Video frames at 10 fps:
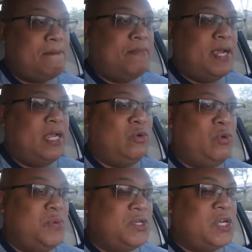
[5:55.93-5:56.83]
But
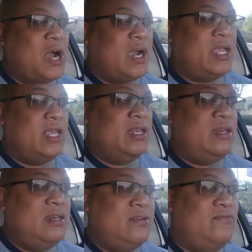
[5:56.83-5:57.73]
we were talking
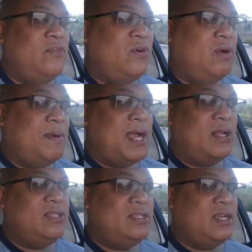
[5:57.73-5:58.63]
for
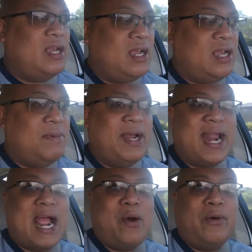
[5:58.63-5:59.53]
about an
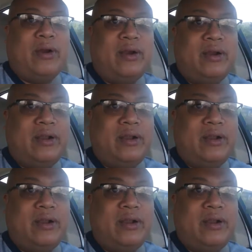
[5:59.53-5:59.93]
hour,